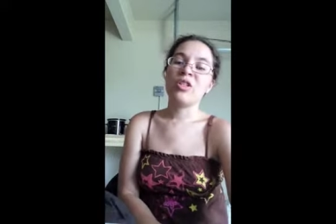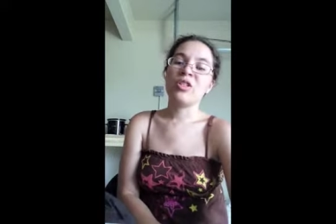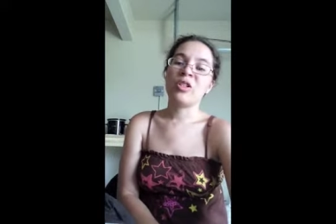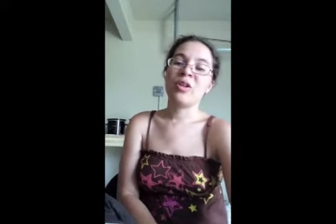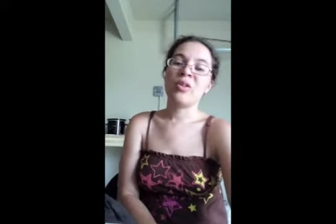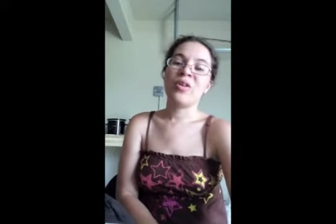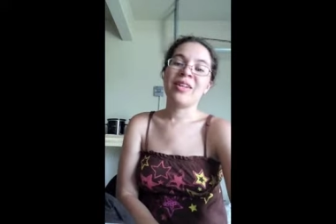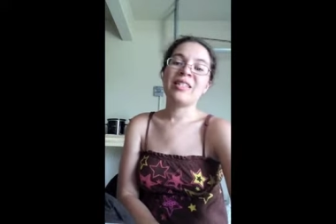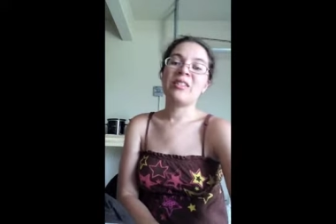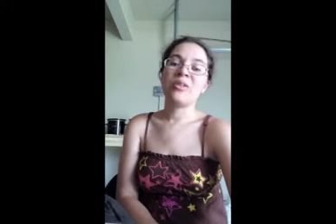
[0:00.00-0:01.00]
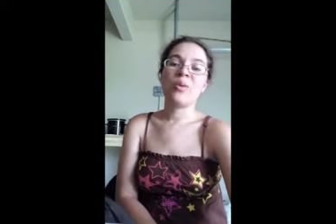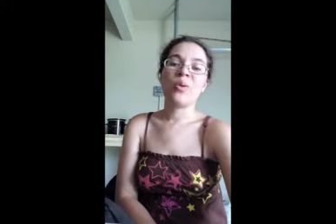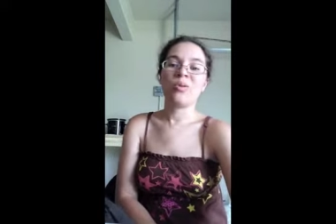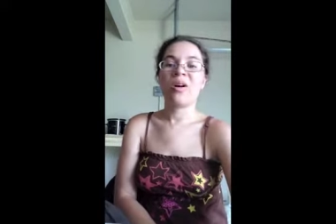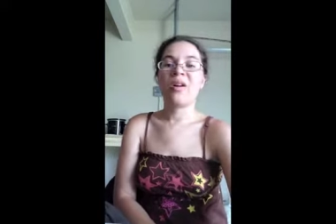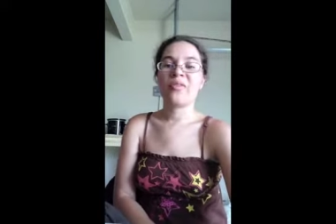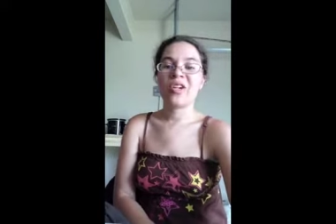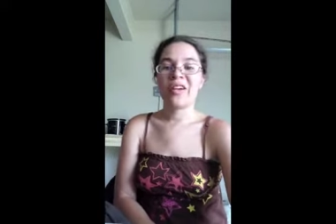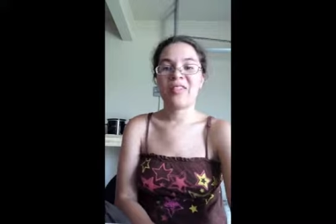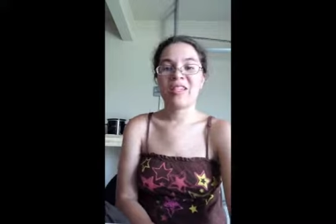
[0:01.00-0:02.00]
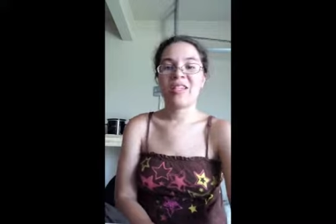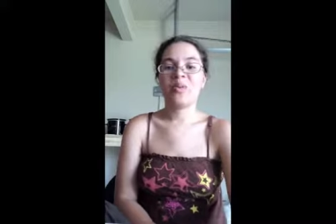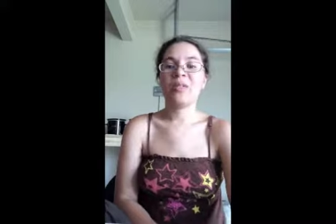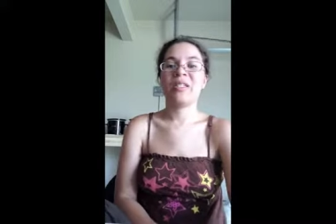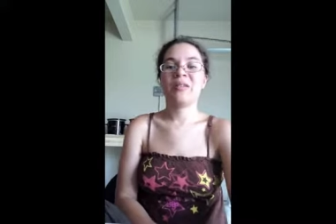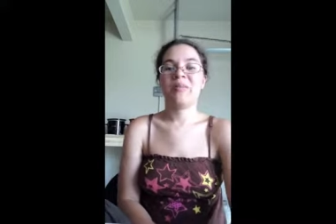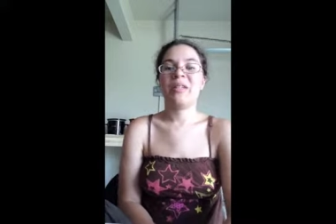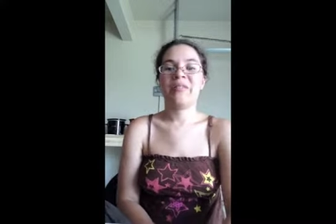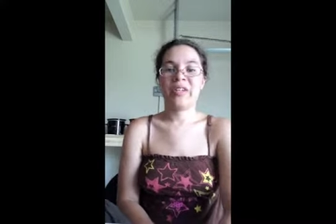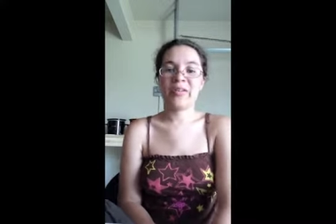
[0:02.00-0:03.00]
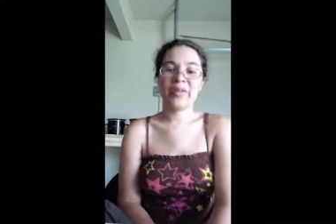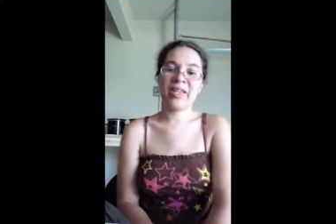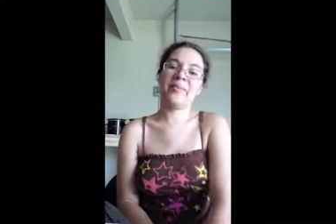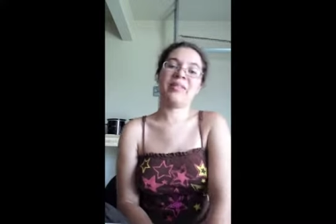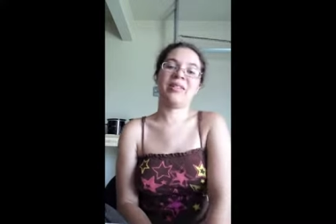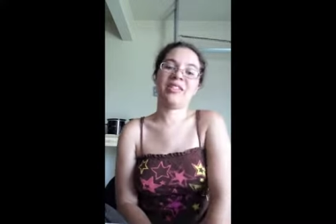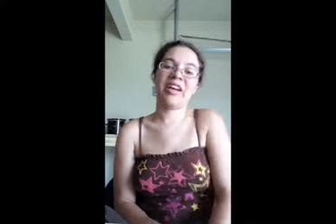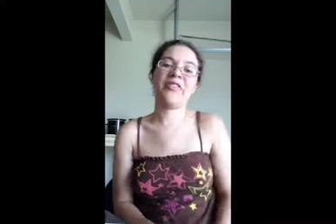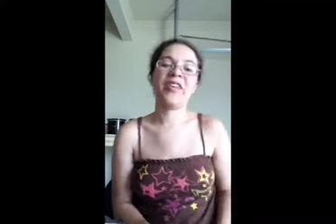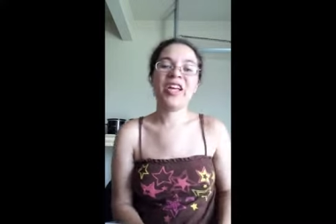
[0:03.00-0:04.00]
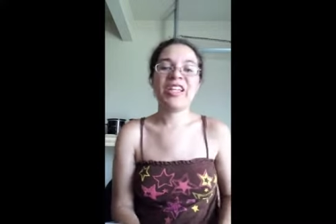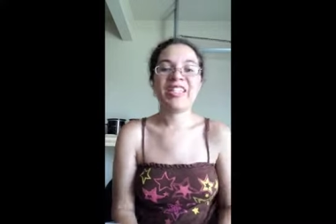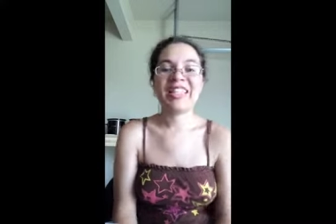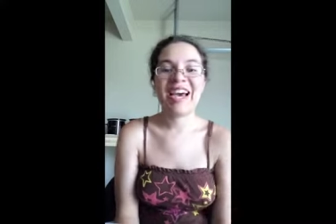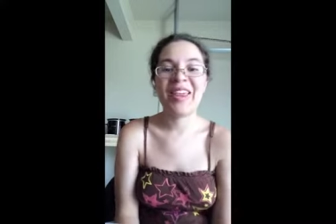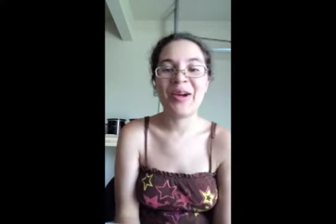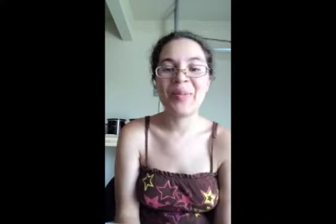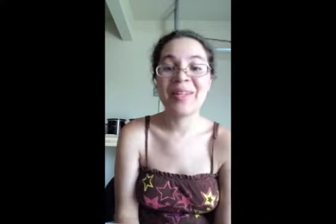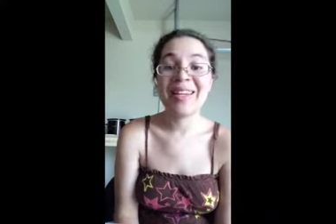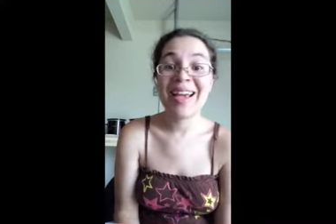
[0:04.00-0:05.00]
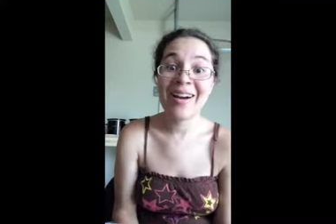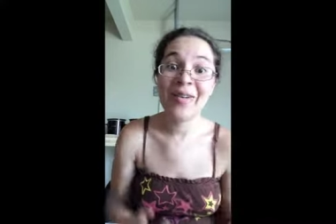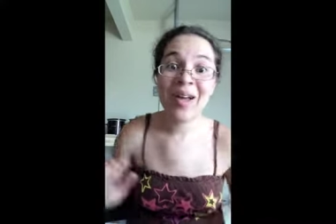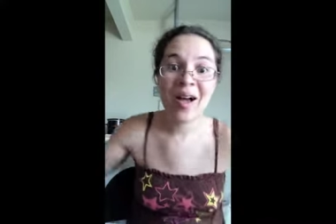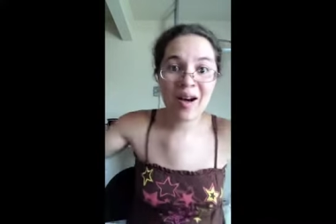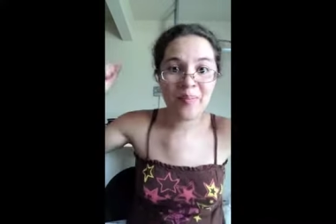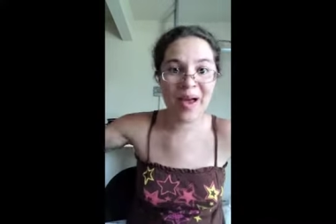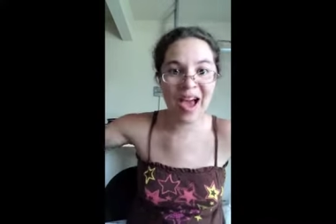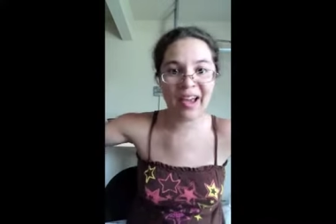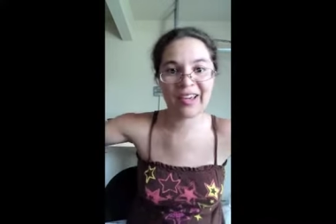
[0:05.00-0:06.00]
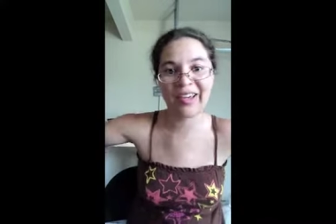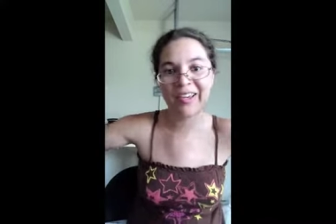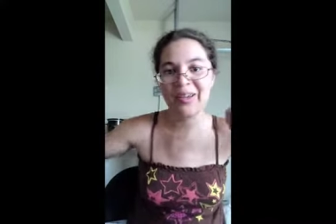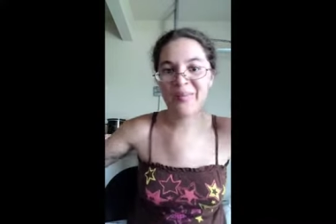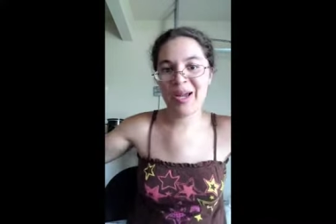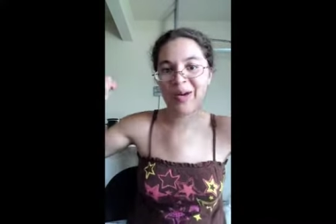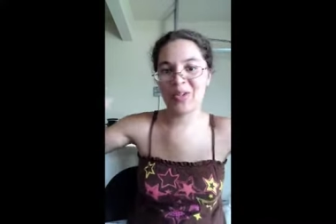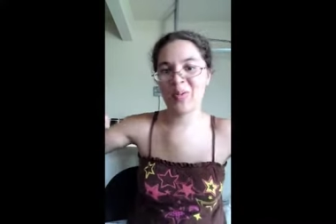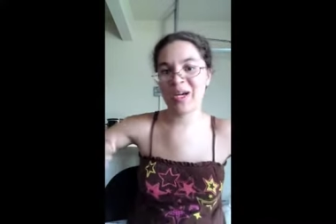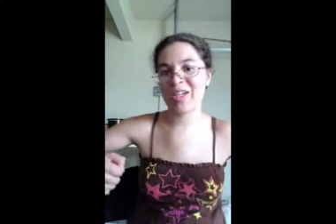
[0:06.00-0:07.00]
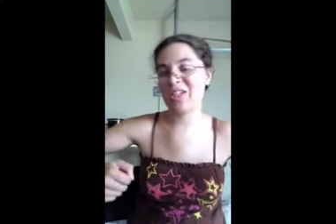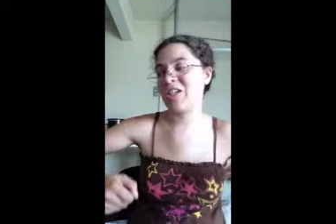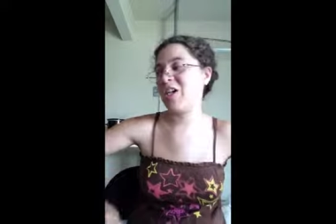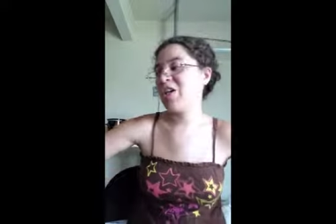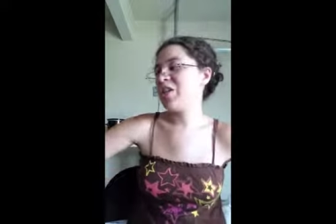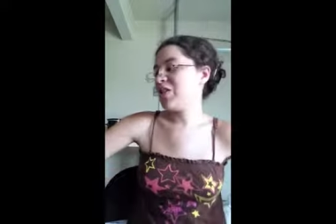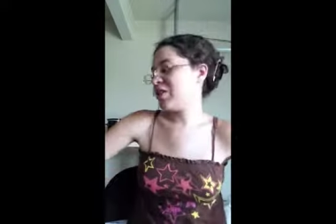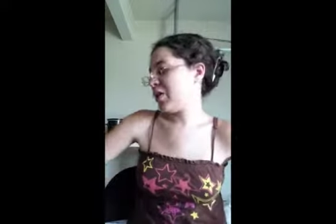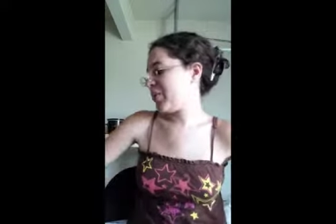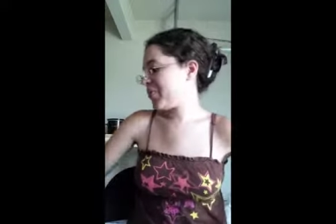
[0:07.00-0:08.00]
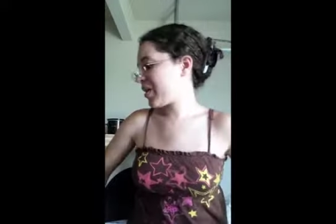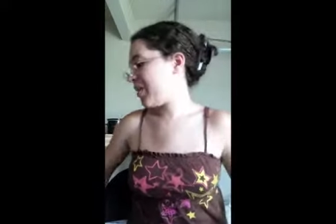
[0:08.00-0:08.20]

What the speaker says: So, you know, I didn't do a whole lot of crafting because we just played video games and stuff together. But now, back with a passion. So,